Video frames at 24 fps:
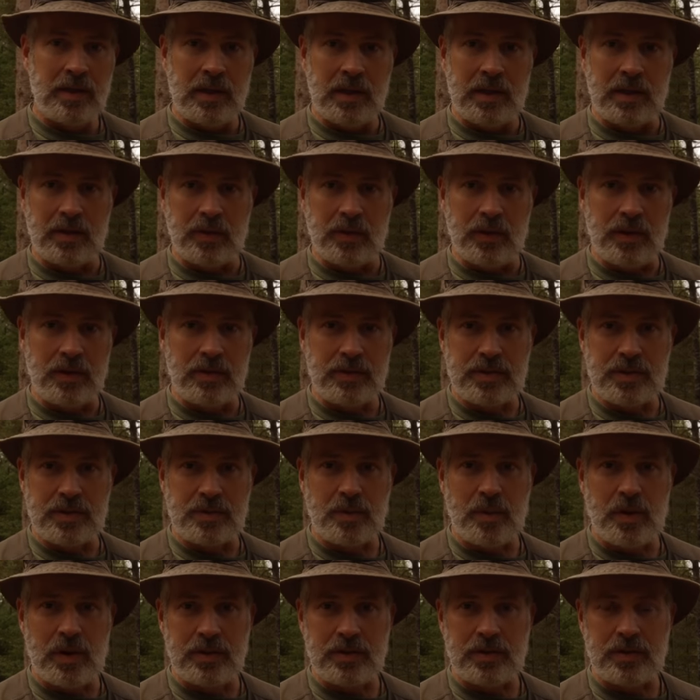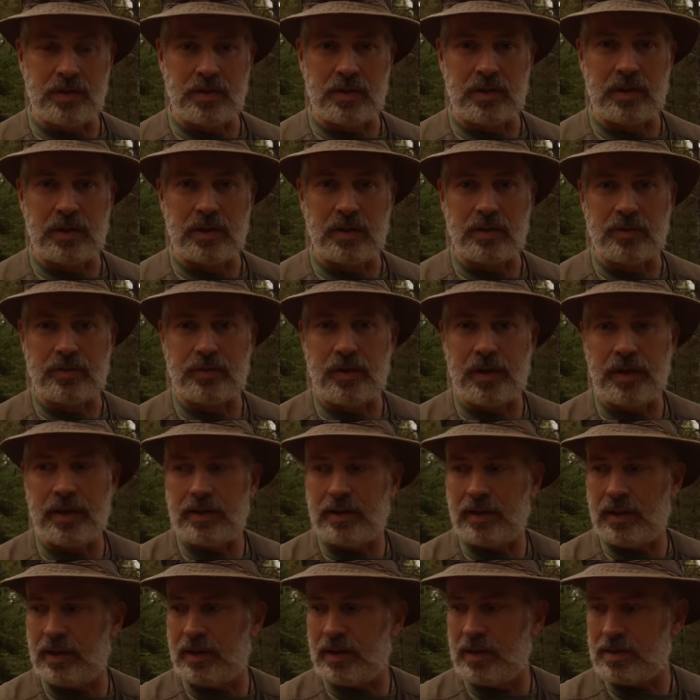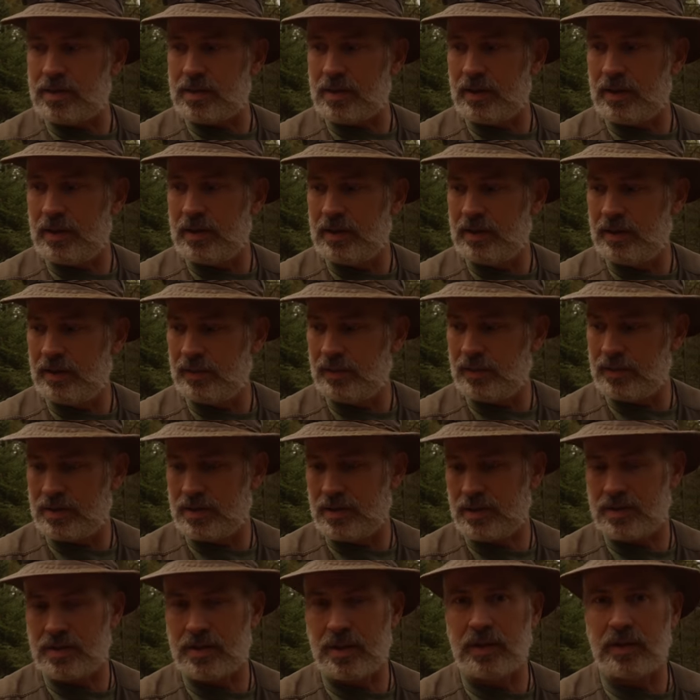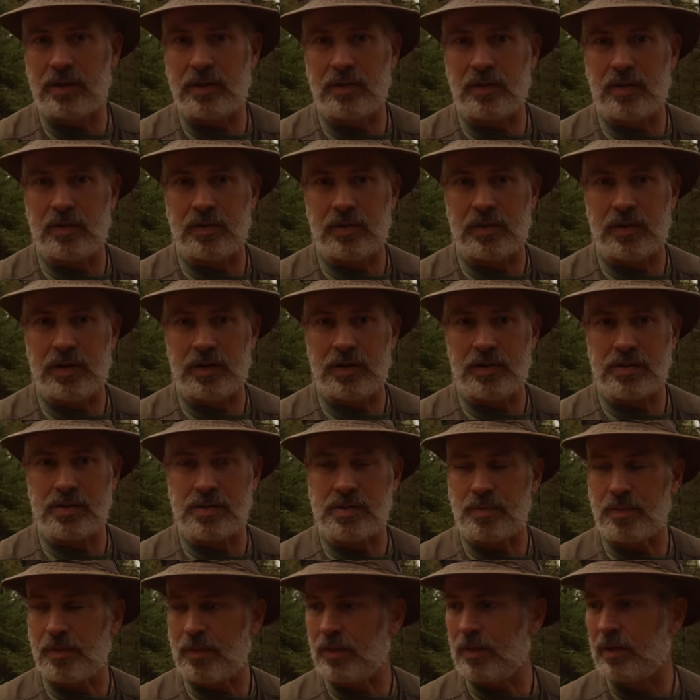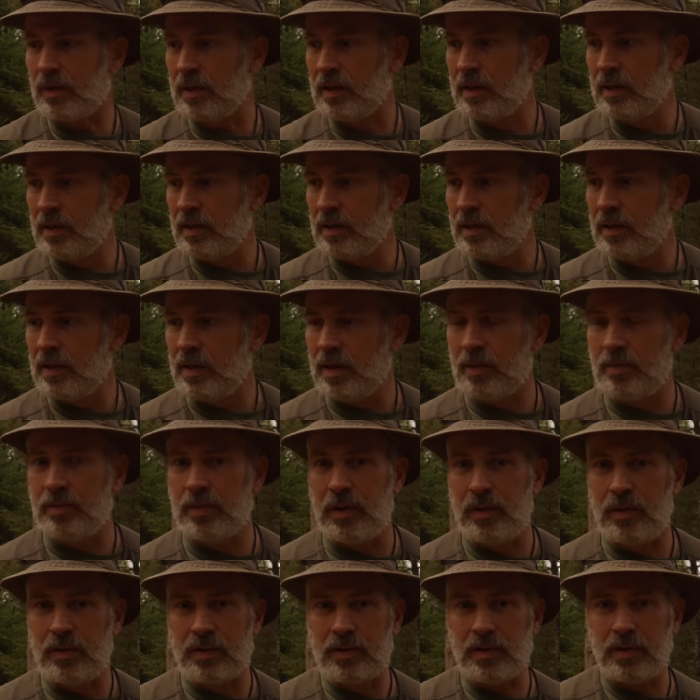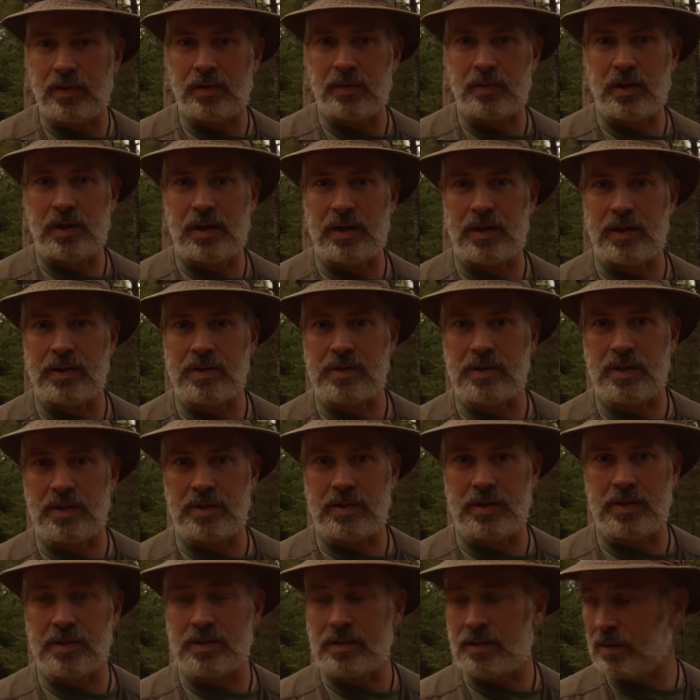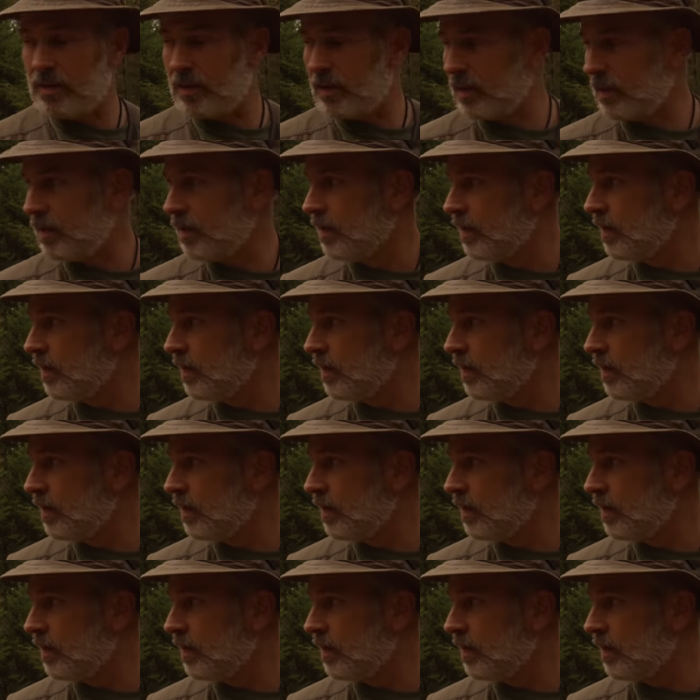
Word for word: Anyway, I just wanted to clarify that, as I was just thinking overnight and this morning about what I had said yesterday.